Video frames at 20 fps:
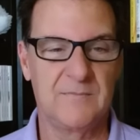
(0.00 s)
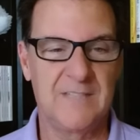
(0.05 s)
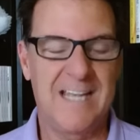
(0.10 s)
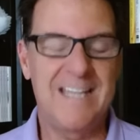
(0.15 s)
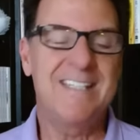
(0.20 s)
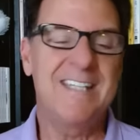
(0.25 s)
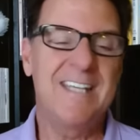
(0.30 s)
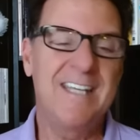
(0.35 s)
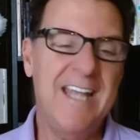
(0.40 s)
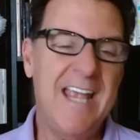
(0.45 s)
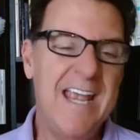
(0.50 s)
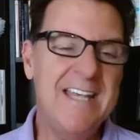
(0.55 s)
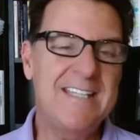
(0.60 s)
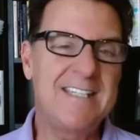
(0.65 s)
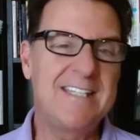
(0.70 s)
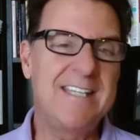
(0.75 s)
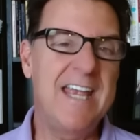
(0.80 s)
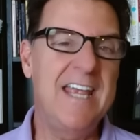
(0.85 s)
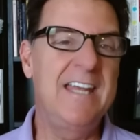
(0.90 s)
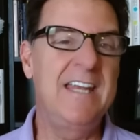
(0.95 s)
And today's
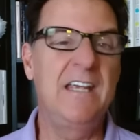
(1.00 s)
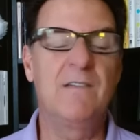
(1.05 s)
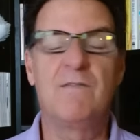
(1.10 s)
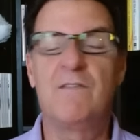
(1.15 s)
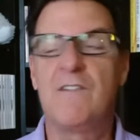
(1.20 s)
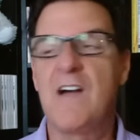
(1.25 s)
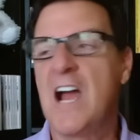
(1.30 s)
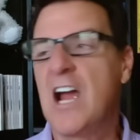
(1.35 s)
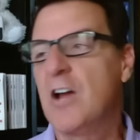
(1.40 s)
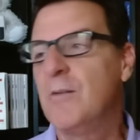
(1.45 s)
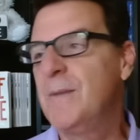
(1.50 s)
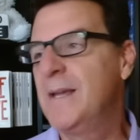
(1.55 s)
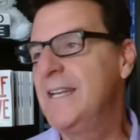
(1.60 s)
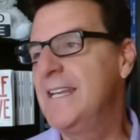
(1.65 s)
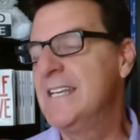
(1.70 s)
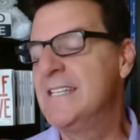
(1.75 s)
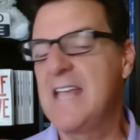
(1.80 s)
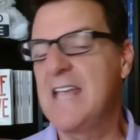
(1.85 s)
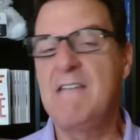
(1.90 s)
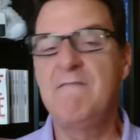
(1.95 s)
dating environment
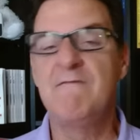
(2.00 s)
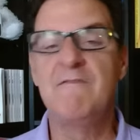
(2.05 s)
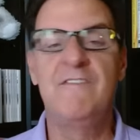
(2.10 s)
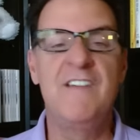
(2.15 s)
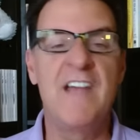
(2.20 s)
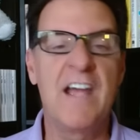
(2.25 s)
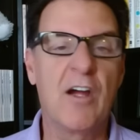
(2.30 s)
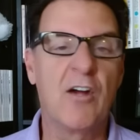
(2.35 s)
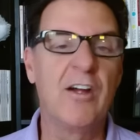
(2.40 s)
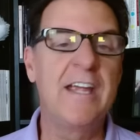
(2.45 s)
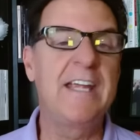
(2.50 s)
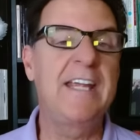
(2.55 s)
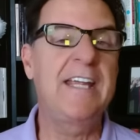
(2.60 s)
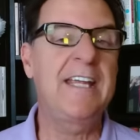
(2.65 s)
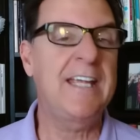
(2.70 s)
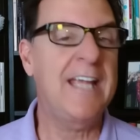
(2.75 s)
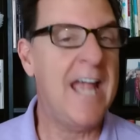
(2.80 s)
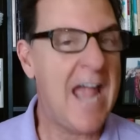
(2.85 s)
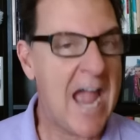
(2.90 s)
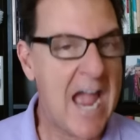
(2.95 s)
is a very
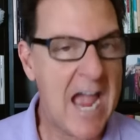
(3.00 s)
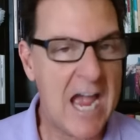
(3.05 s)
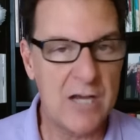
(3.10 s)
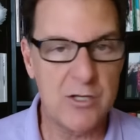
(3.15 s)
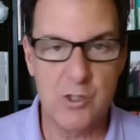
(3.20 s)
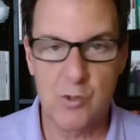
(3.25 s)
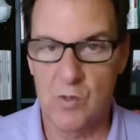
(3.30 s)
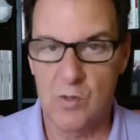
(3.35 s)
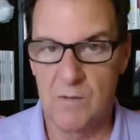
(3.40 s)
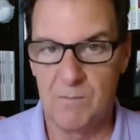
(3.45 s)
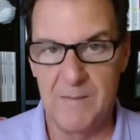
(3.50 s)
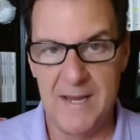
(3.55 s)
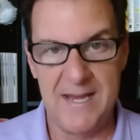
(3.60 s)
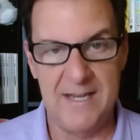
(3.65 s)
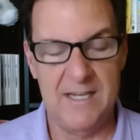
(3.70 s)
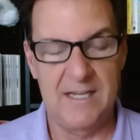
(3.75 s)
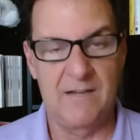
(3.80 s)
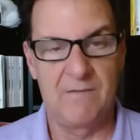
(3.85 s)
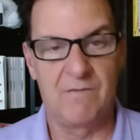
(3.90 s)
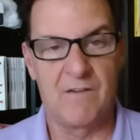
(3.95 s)
casual
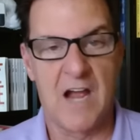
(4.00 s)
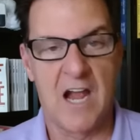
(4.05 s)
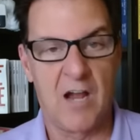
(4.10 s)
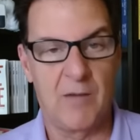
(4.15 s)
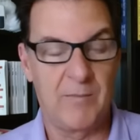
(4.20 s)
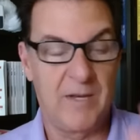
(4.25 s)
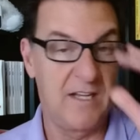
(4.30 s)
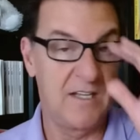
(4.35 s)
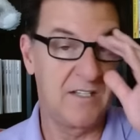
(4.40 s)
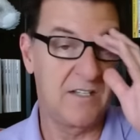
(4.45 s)
mating environment.